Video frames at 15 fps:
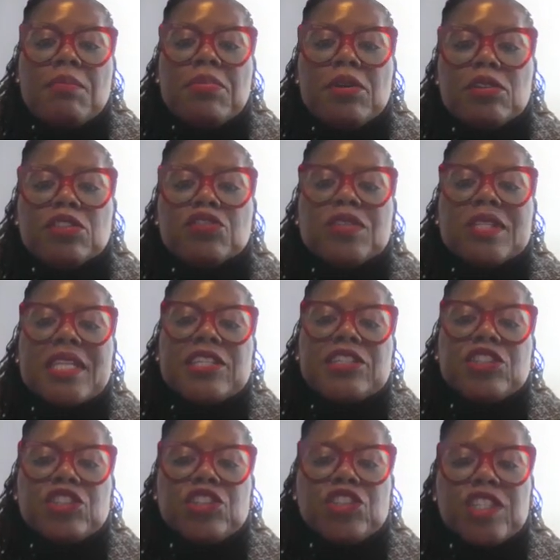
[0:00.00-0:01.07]
build
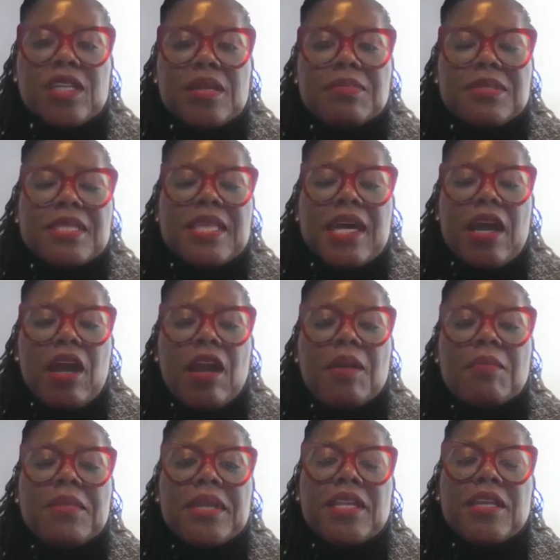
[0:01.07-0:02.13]
relationships that
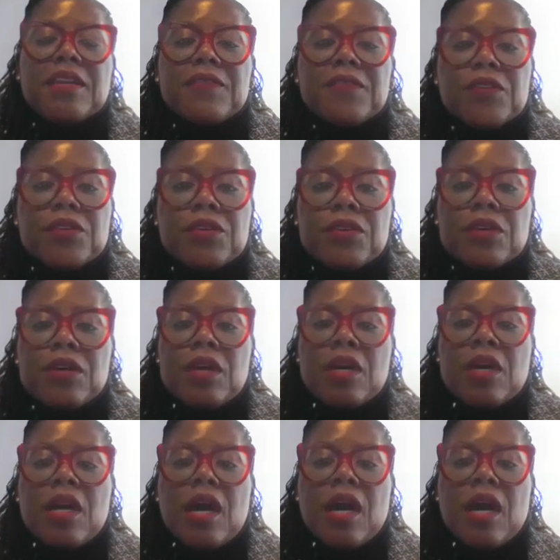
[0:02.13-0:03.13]
are meaningful